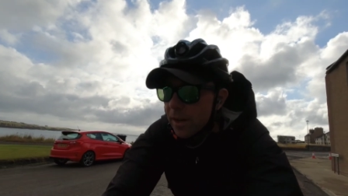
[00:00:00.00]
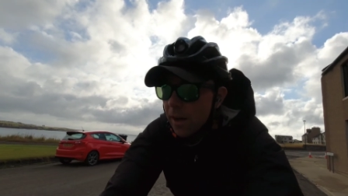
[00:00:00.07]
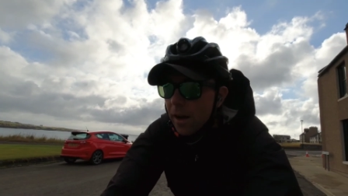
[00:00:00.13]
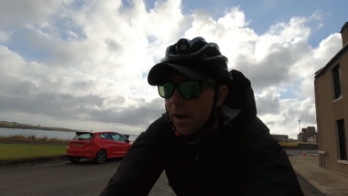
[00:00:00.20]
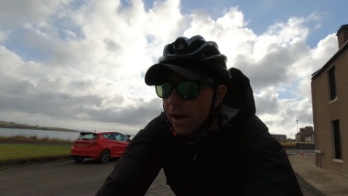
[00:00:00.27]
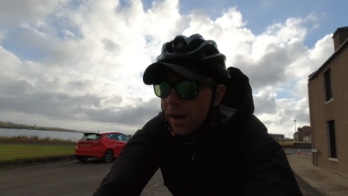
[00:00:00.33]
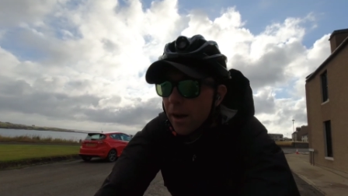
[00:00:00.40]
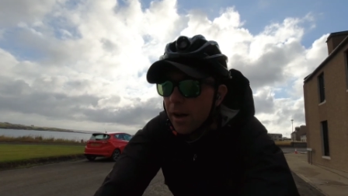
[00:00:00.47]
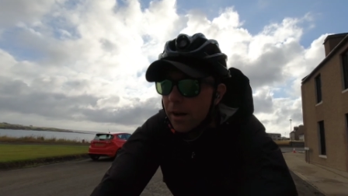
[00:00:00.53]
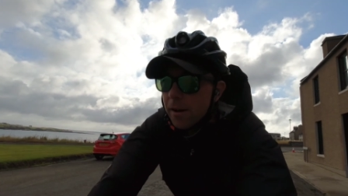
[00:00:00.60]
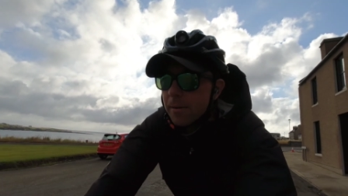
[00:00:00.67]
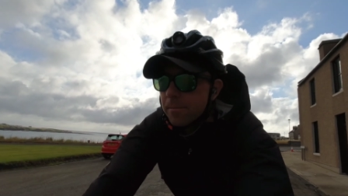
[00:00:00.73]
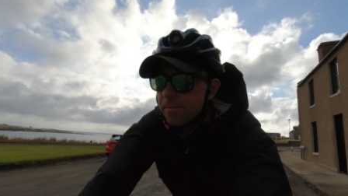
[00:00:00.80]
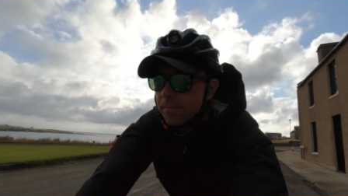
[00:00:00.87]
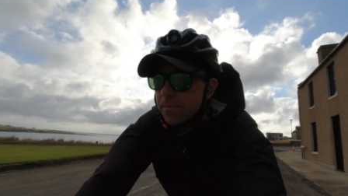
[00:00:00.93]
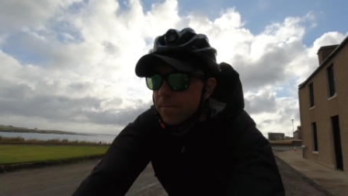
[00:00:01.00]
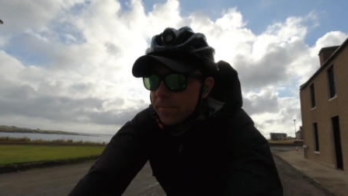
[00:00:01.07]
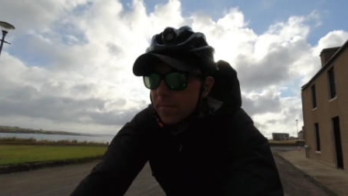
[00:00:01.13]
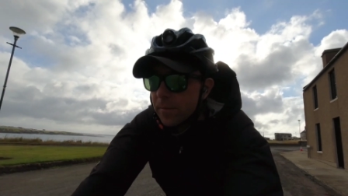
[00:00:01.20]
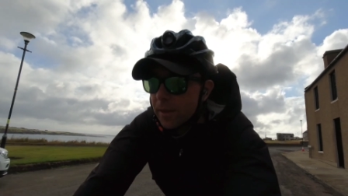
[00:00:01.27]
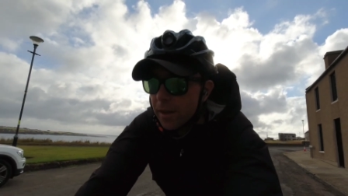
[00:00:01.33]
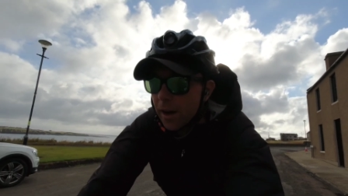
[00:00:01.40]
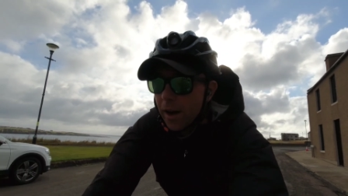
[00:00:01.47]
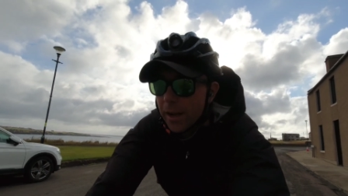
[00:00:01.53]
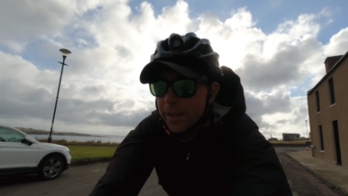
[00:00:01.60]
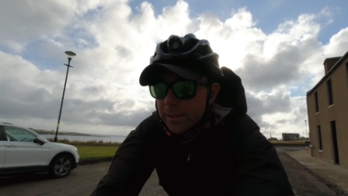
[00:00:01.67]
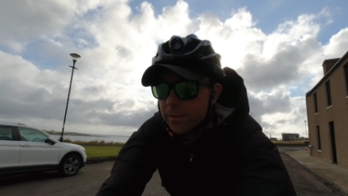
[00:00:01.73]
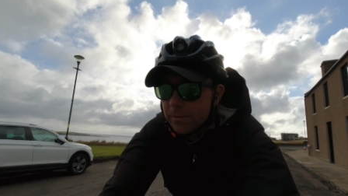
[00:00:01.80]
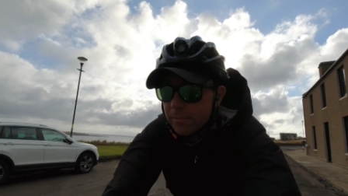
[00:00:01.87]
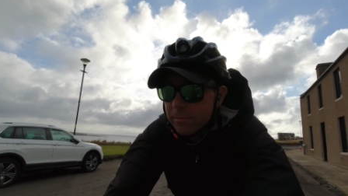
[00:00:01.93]
Um,
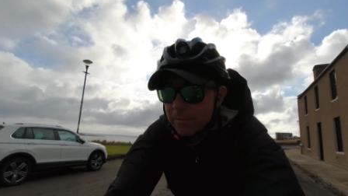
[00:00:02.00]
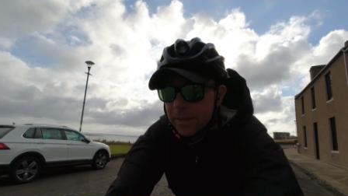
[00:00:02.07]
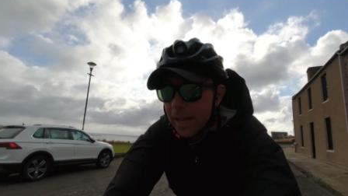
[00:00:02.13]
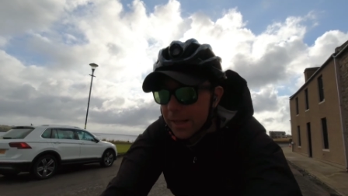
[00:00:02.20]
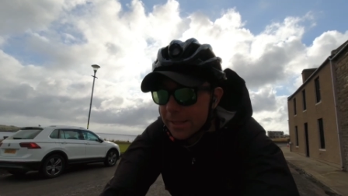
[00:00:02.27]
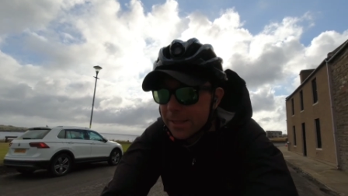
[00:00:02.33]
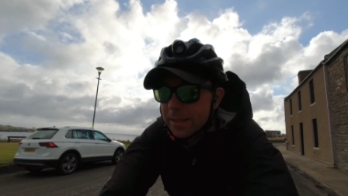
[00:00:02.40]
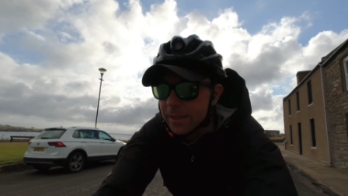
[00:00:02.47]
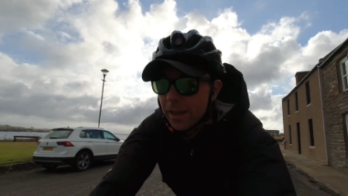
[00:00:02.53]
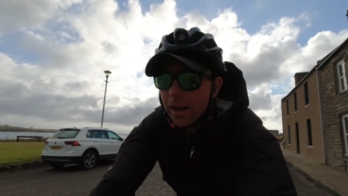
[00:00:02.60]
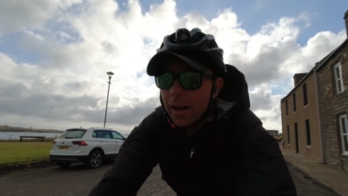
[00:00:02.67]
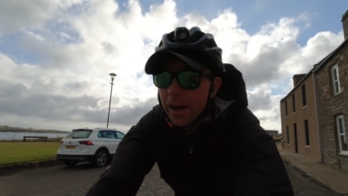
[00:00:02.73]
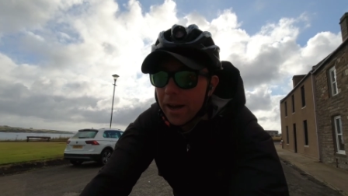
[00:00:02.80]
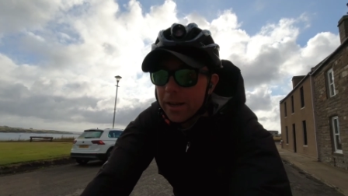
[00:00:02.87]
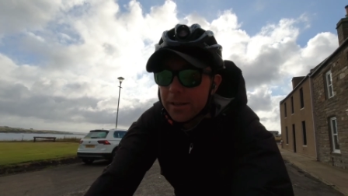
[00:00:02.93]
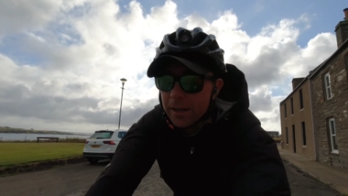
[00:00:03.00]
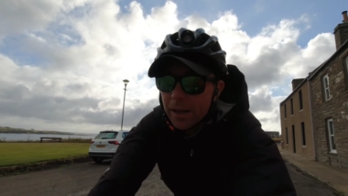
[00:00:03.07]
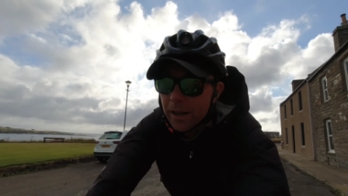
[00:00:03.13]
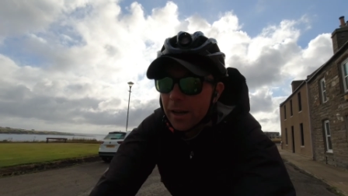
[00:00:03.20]
I, yes, uh,